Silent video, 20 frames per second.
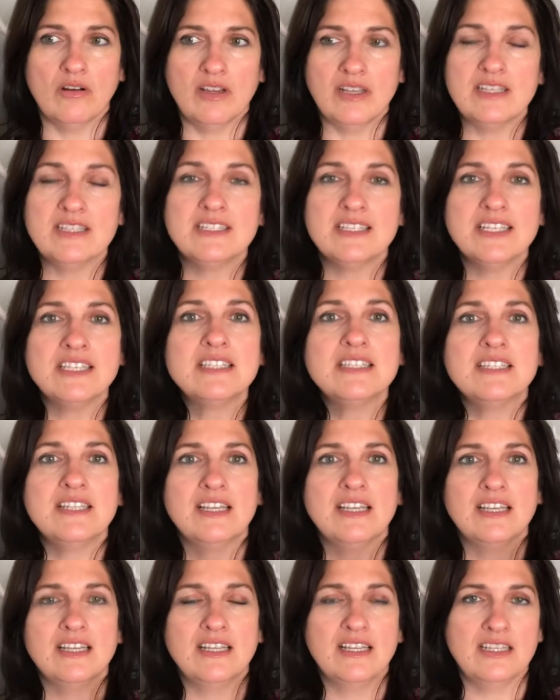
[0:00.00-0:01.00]

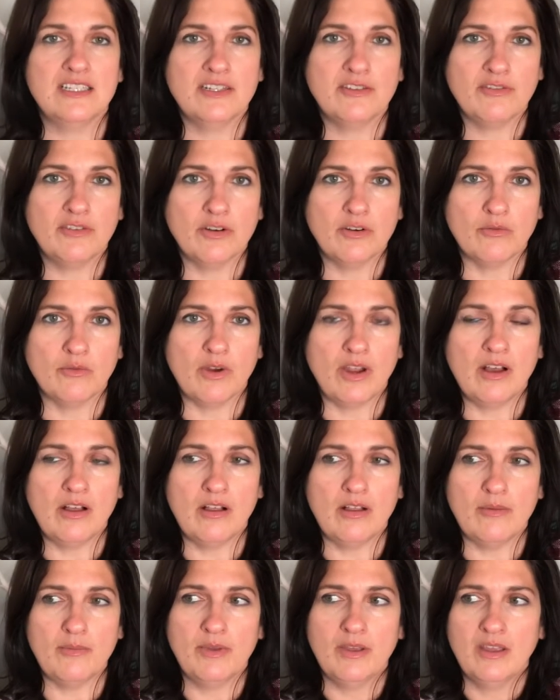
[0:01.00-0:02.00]
existing in a different
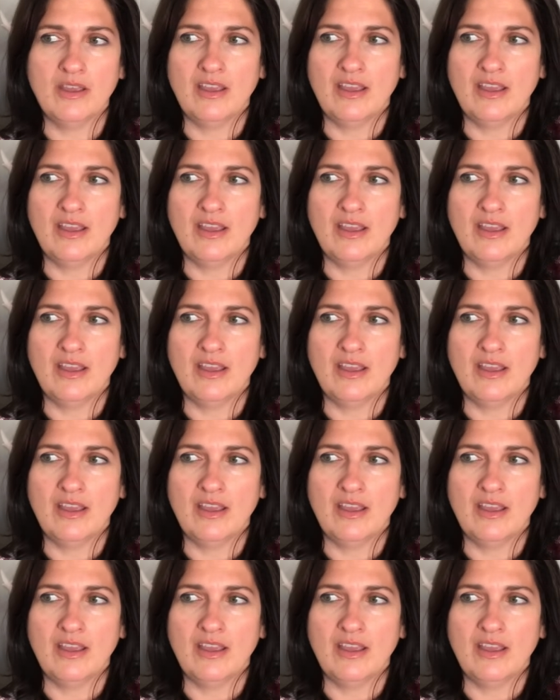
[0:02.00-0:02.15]
realm.